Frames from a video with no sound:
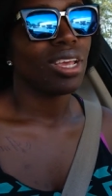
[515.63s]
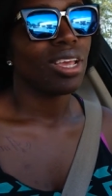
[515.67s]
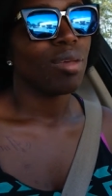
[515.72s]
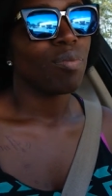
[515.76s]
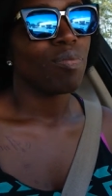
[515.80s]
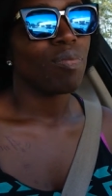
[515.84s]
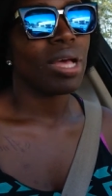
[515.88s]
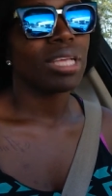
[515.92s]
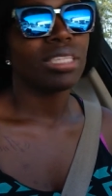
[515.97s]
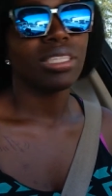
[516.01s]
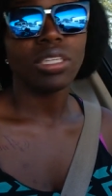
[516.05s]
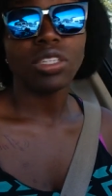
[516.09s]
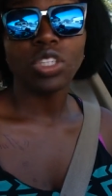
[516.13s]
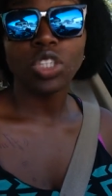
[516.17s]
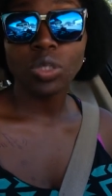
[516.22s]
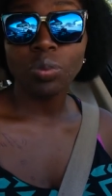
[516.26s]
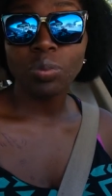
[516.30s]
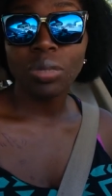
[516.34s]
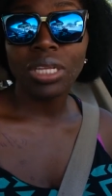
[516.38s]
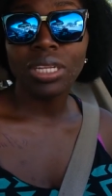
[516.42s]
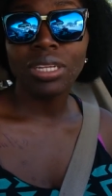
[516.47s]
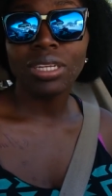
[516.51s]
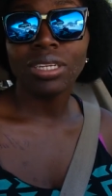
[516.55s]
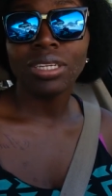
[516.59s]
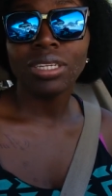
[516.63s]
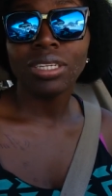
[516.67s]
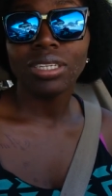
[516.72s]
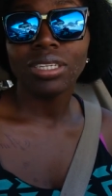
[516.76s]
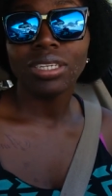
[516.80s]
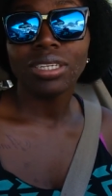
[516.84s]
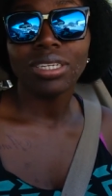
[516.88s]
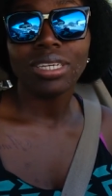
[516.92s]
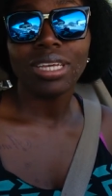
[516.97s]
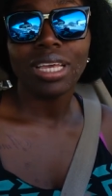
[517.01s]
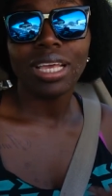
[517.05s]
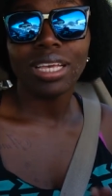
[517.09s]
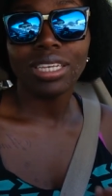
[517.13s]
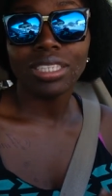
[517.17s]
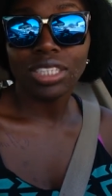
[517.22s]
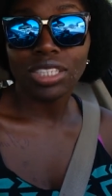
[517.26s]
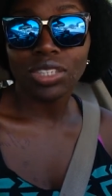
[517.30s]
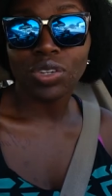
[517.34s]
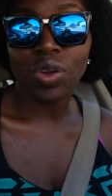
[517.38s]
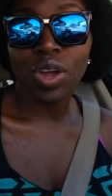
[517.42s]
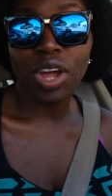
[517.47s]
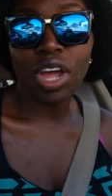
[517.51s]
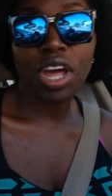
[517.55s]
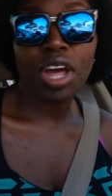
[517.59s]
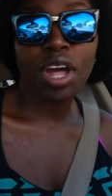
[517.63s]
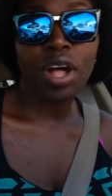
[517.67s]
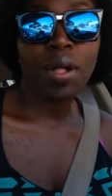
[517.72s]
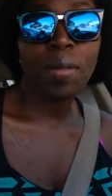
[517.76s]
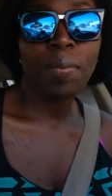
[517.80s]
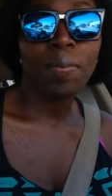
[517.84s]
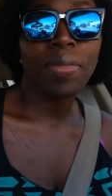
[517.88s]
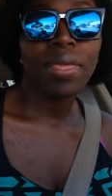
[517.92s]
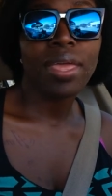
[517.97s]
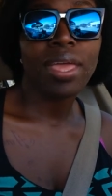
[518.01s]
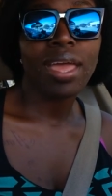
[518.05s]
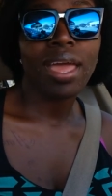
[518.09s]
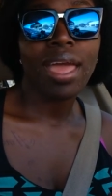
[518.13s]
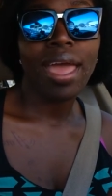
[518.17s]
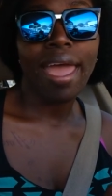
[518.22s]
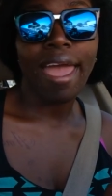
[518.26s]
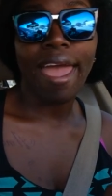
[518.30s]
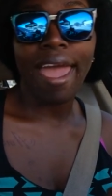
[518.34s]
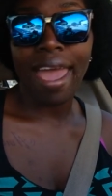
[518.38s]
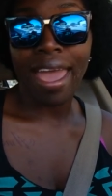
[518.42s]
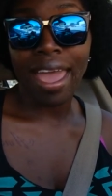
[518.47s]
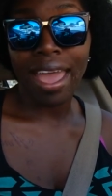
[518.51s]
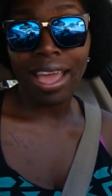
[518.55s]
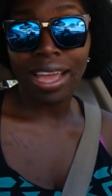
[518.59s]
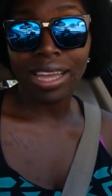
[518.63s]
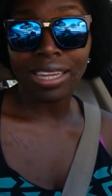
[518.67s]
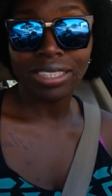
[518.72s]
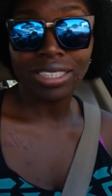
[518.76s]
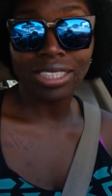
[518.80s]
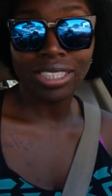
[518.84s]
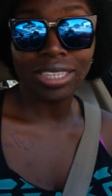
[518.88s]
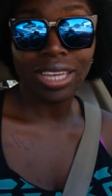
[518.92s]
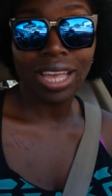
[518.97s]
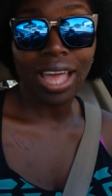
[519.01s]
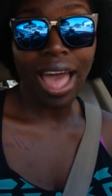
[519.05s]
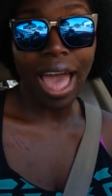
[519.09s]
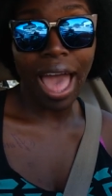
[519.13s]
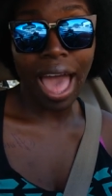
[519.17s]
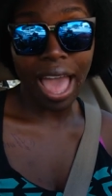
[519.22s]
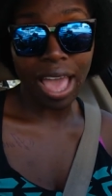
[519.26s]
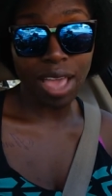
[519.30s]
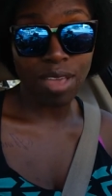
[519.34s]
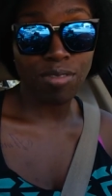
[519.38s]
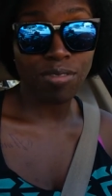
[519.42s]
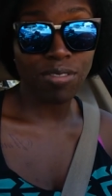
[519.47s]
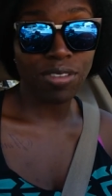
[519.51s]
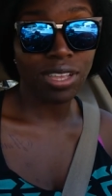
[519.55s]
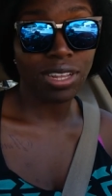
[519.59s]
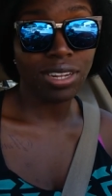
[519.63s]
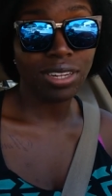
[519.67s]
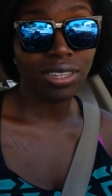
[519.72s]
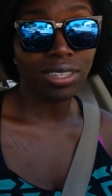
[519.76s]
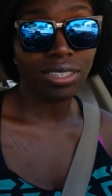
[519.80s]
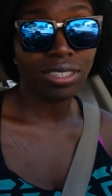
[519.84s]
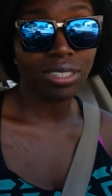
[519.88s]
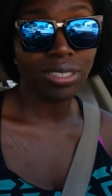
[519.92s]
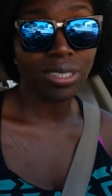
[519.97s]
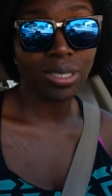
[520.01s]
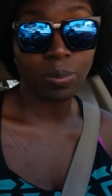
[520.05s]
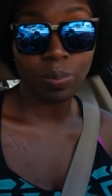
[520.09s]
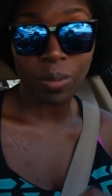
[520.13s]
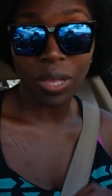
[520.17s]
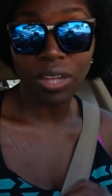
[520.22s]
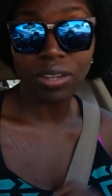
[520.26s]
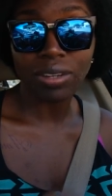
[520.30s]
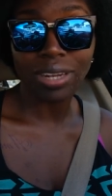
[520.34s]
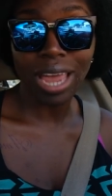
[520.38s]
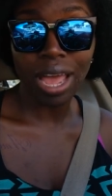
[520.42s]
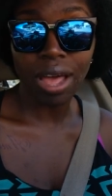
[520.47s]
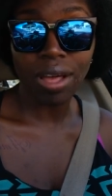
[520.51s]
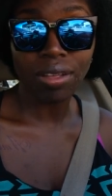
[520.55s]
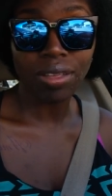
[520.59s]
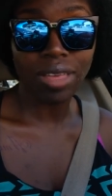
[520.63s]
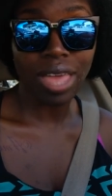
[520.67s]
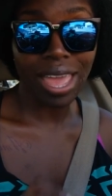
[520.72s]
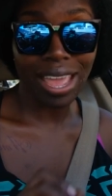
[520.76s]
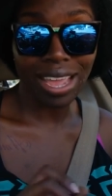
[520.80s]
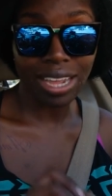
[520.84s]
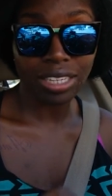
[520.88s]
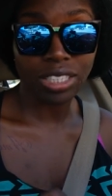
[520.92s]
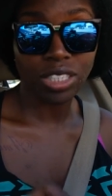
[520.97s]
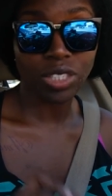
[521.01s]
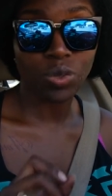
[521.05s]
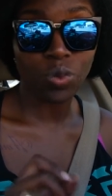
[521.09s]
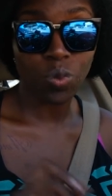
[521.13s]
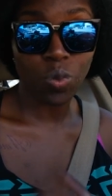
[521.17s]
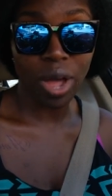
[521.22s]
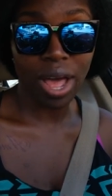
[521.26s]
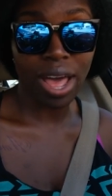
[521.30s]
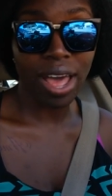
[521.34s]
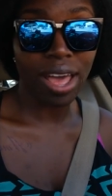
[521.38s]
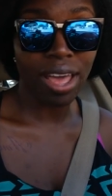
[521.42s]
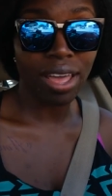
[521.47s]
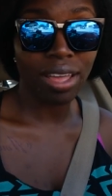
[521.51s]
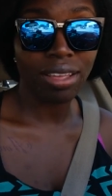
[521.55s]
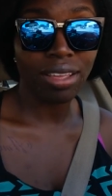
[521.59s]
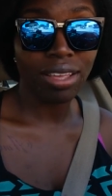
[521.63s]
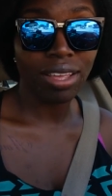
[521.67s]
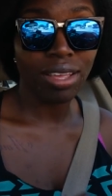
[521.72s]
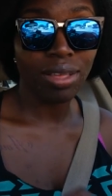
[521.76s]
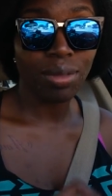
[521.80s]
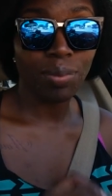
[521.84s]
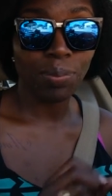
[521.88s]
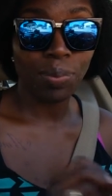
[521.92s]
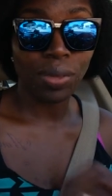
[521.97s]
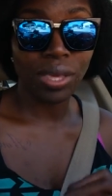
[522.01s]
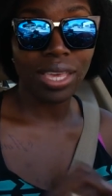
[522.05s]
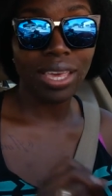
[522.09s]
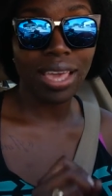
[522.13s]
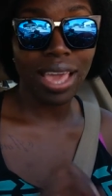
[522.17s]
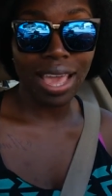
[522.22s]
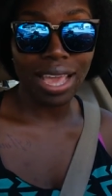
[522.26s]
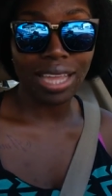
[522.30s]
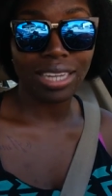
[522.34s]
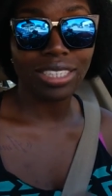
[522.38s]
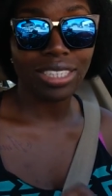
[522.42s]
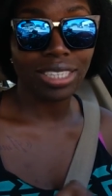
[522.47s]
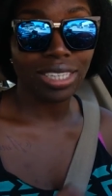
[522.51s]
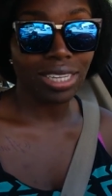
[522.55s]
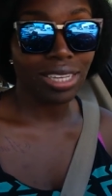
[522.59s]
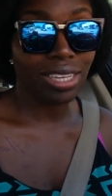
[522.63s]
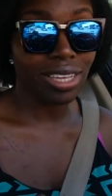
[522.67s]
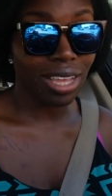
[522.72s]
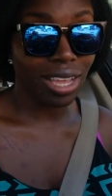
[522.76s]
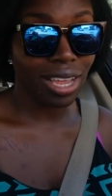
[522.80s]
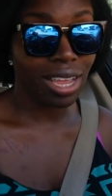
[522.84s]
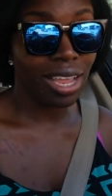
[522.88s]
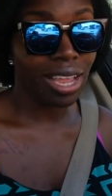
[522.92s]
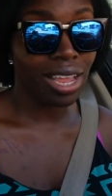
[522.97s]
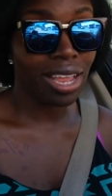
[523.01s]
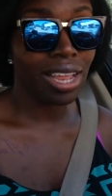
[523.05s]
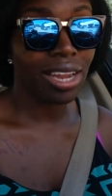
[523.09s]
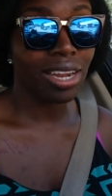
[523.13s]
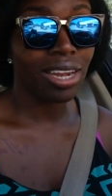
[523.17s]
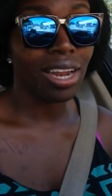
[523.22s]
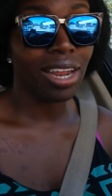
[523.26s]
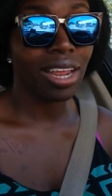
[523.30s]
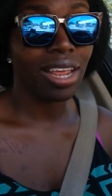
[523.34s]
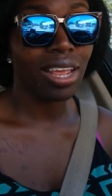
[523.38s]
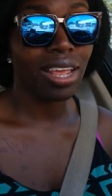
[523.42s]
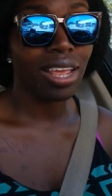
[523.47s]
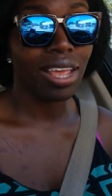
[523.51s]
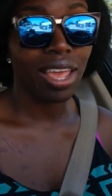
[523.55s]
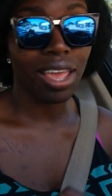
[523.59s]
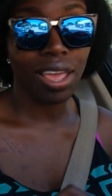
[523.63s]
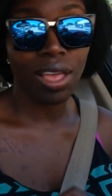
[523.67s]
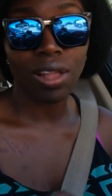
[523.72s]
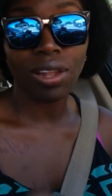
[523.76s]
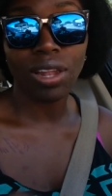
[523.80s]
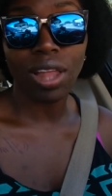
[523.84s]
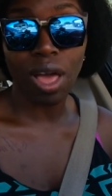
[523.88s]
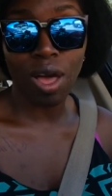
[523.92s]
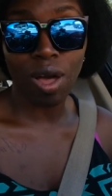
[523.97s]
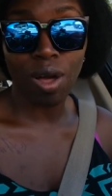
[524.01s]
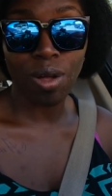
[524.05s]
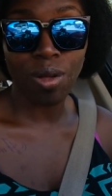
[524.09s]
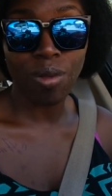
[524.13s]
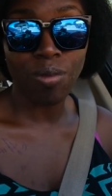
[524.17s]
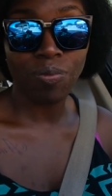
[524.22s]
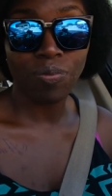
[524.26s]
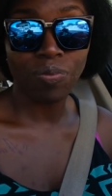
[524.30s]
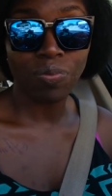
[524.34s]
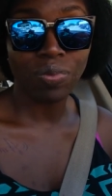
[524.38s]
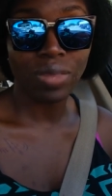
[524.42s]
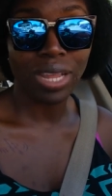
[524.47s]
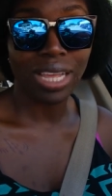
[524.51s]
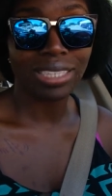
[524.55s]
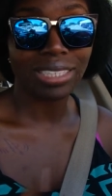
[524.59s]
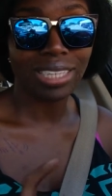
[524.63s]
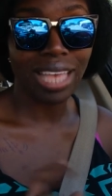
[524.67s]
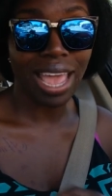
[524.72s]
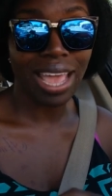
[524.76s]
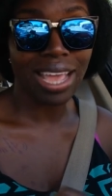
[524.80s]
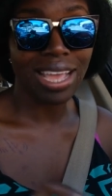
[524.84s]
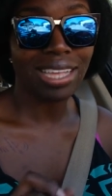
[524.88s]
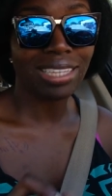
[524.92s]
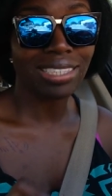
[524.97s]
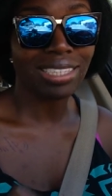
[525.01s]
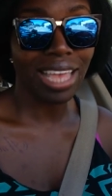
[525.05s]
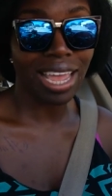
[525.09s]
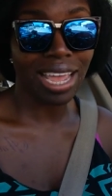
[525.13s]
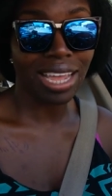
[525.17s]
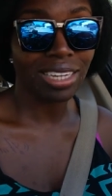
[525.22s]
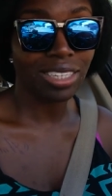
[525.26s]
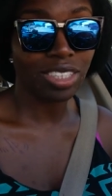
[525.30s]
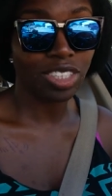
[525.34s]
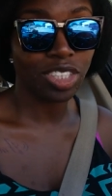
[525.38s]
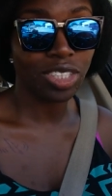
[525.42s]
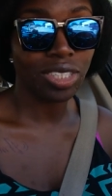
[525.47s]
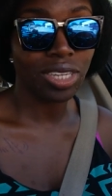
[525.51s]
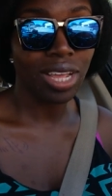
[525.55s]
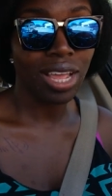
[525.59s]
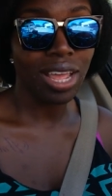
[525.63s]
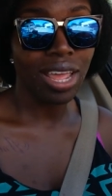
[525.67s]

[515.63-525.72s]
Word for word: my social media, Instagram, Ash hyphen spelled out H Y P H E N L O. That's A S H